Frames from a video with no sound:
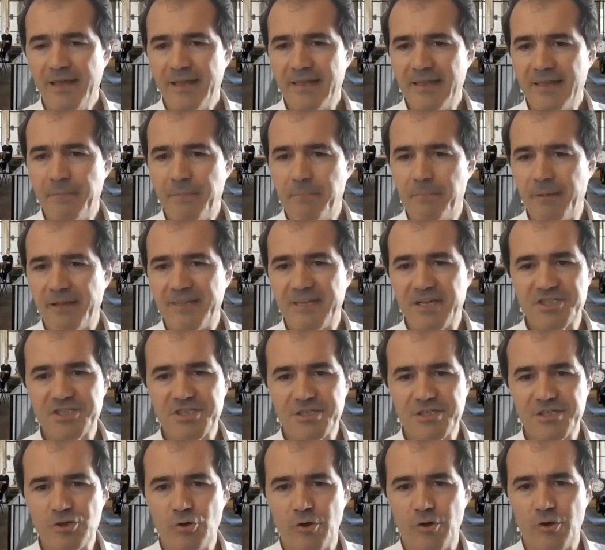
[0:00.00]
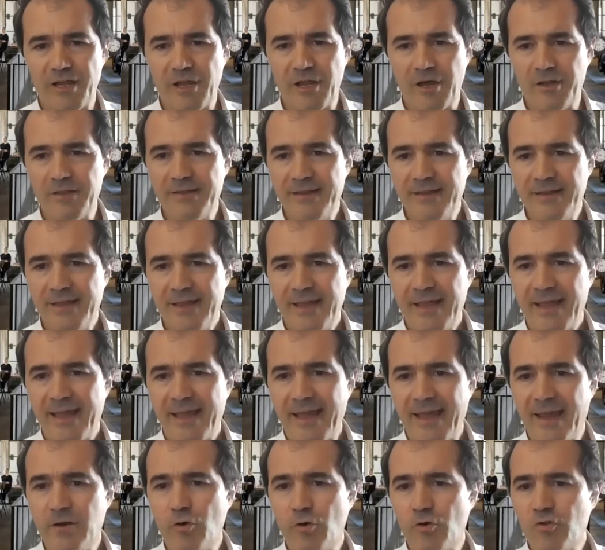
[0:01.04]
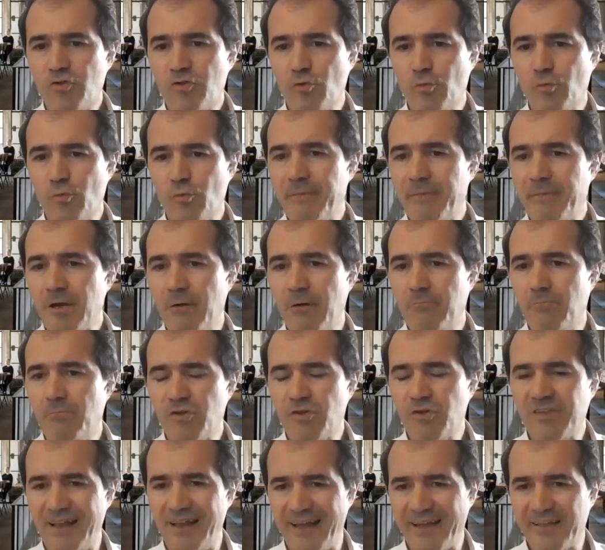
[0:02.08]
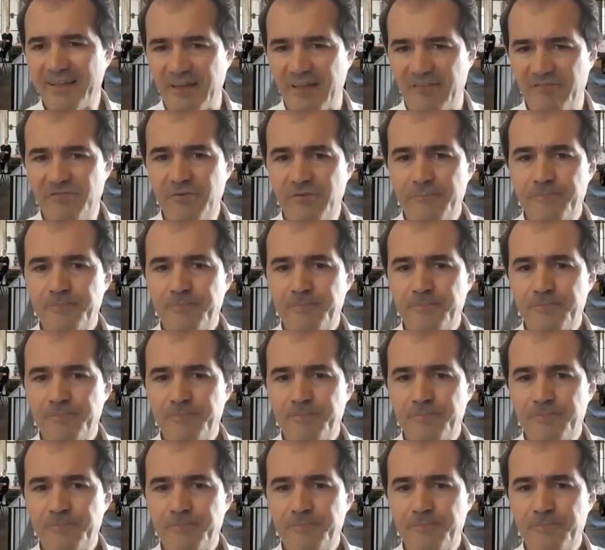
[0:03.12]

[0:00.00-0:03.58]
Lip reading: the implementation going on. And also we become more selective